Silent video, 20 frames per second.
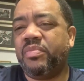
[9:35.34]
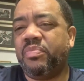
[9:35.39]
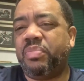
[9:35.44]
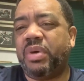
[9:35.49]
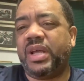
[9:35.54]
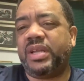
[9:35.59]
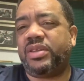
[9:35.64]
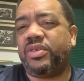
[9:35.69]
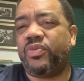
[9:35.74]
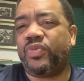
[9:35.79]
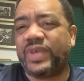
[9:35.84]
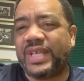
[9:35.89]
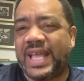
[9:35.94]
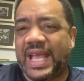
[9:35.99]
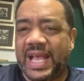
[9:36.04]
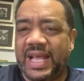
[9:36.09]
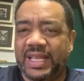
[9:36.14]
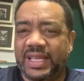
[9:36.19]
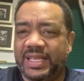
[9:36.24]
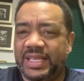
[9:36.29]
But the
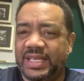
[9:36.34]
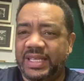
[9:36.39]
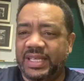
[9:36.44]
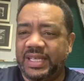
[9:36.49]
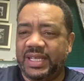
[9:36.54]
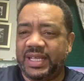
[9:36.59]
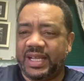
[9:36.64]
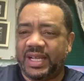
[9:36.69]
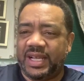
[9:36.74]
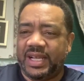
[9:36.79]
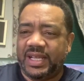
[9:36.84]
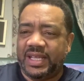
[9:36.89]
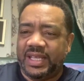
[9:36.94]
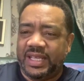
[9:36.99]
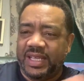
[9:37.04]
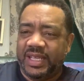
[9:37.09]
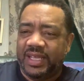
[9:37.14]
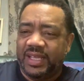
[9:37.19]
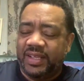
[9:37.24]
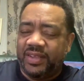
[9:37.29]
reality
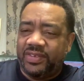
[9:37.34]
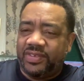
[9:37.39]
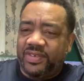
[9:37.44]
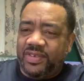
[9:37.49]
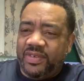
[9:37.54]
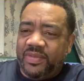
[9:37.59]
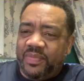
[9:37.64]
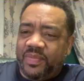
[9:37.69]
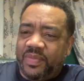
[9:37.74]
is,